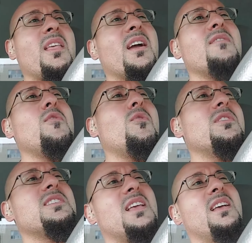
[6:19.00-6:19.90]
I've
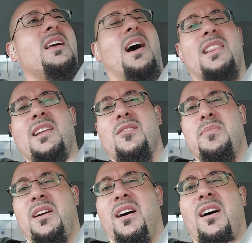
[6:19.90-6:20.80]
always, a little
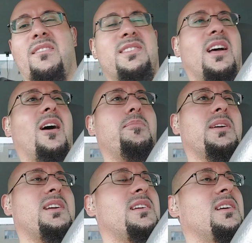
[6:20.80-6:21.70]
bit off topic.